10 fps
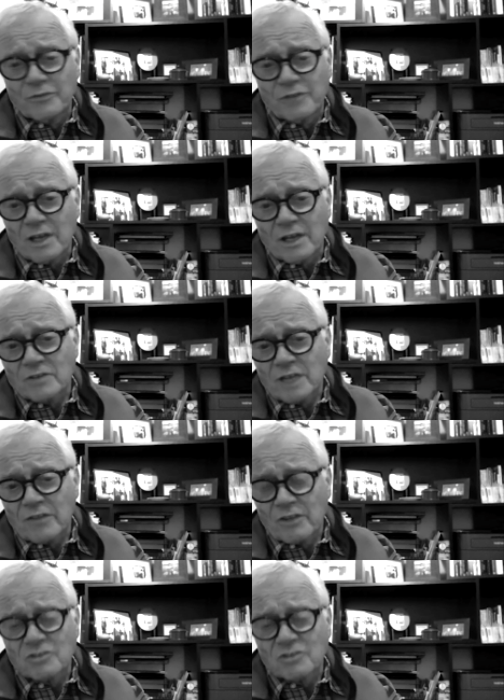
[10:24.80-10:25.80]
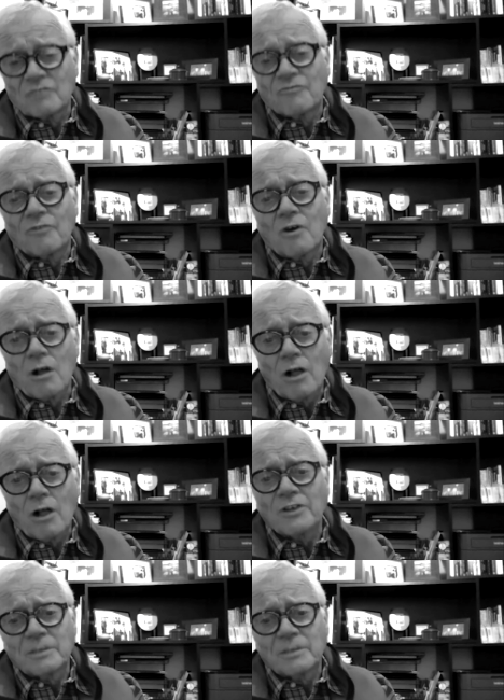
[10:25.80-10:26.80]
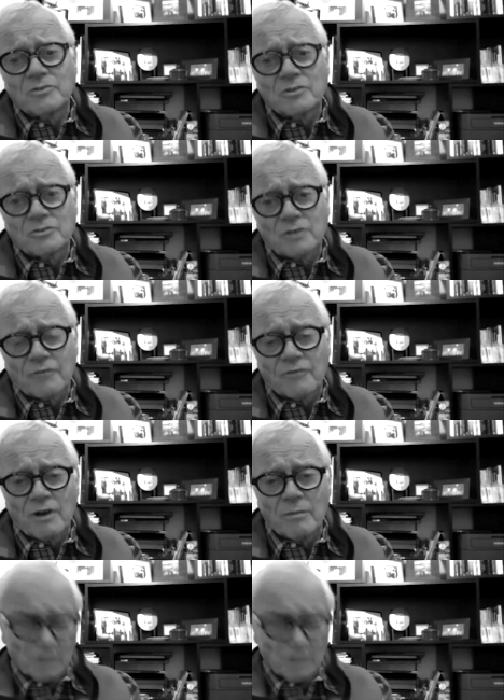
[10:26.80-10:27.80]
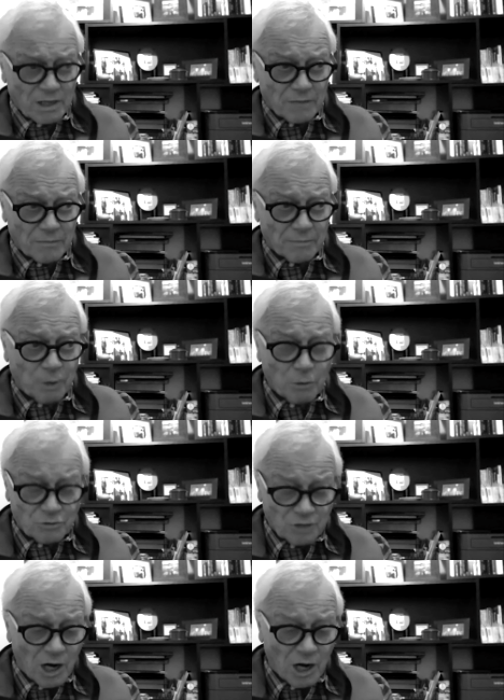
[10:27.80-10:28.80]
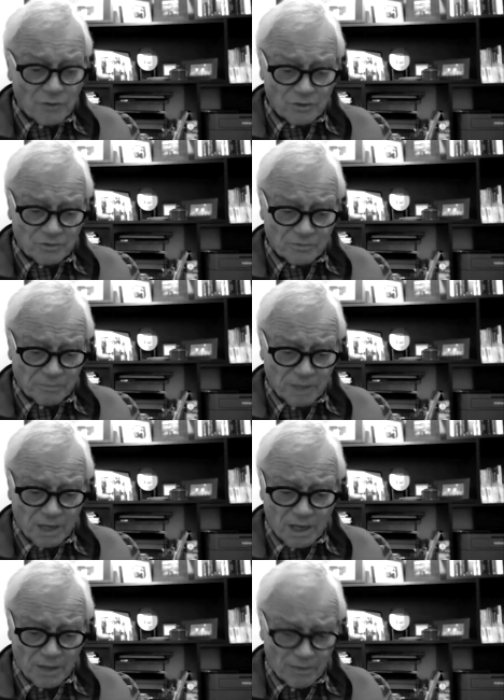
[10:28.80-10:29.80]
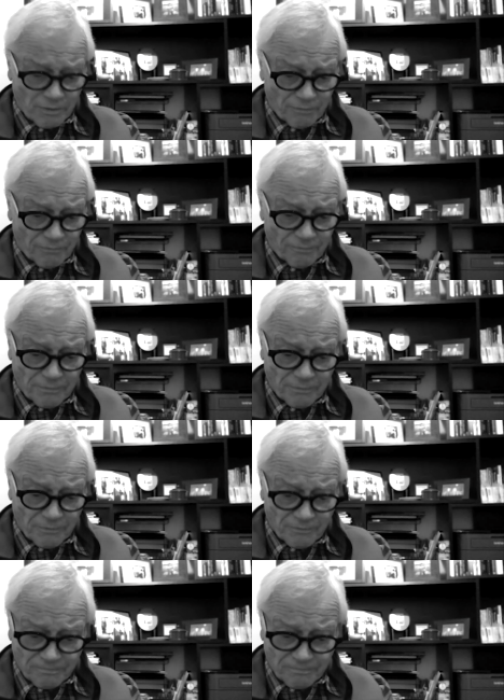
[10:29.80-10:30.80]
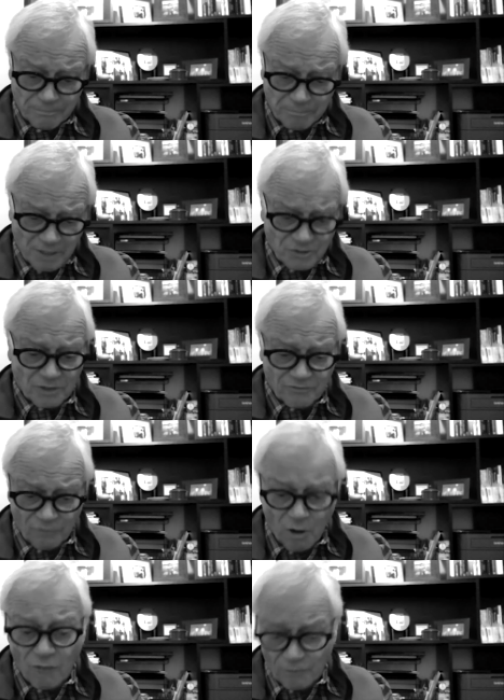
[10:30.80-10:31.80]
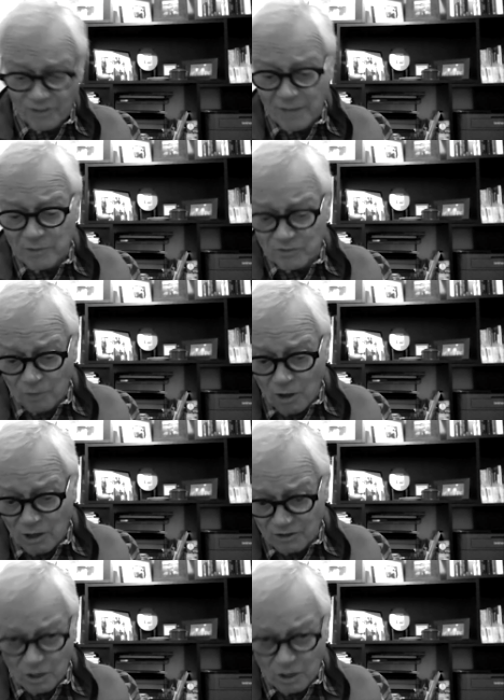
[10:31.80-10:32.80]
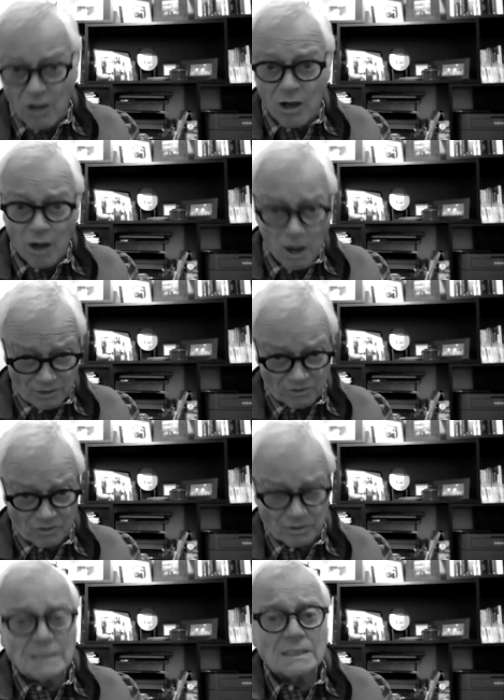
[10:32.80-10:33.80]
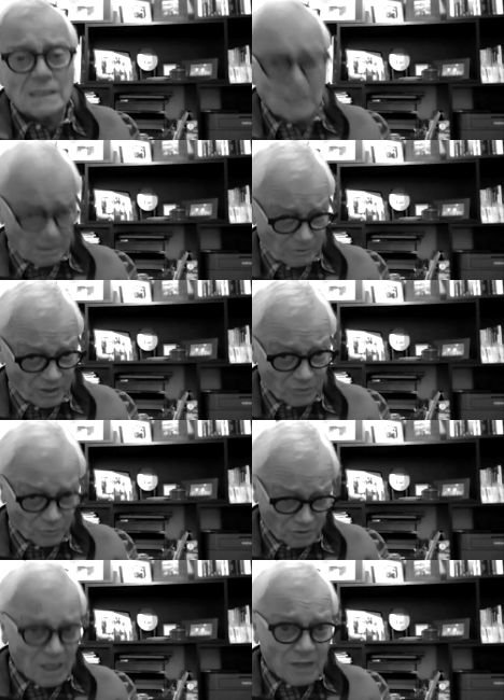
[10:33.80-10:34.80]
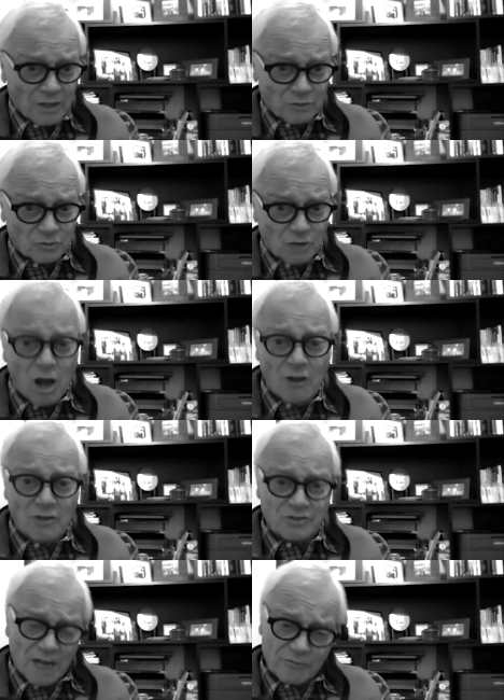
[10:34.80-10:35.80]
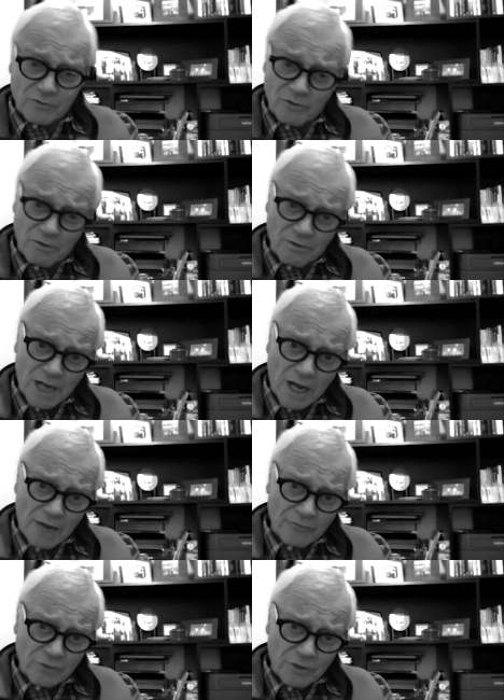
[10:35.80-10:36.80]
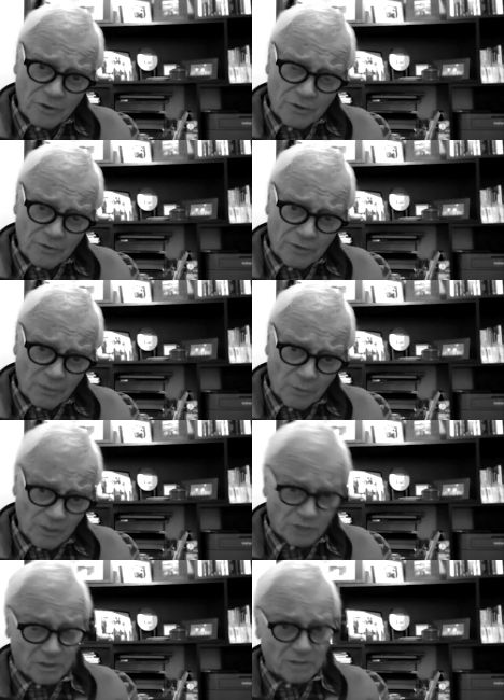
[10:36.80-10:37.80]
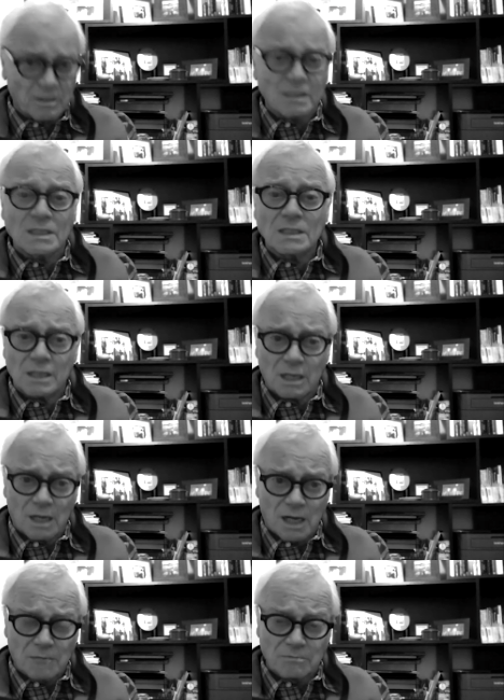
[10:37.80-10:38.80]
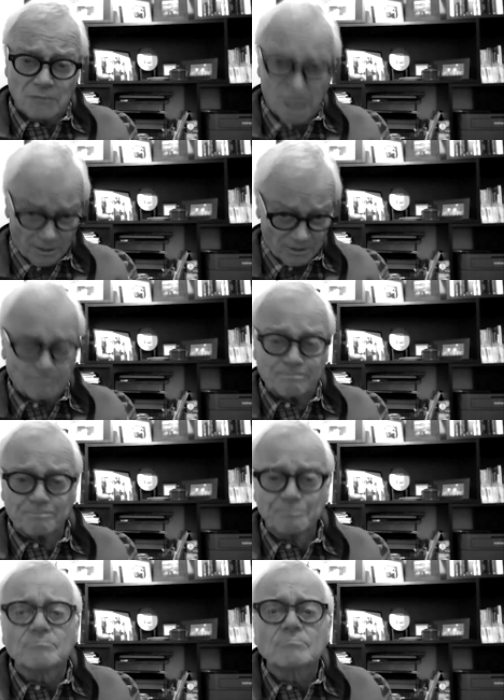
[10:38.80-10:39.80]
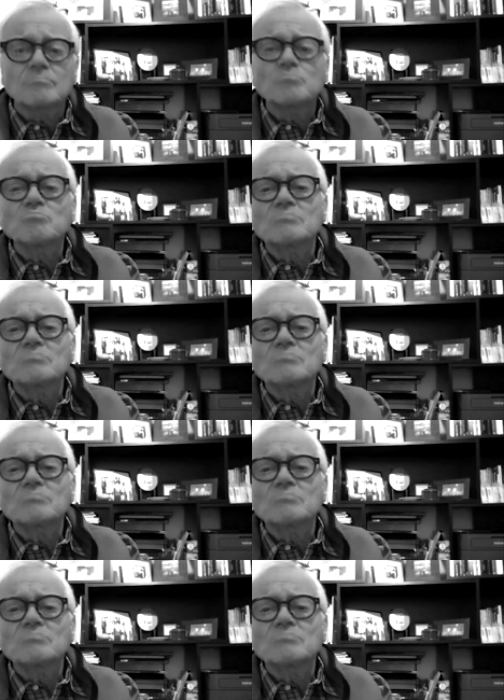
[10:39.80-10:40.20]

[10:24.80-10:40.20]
things. That this is in fall. All these images are from post-harvest, uh, the basically fall for them is fall is August. So this was this is August after after the wheat's been uh, cut. Okay,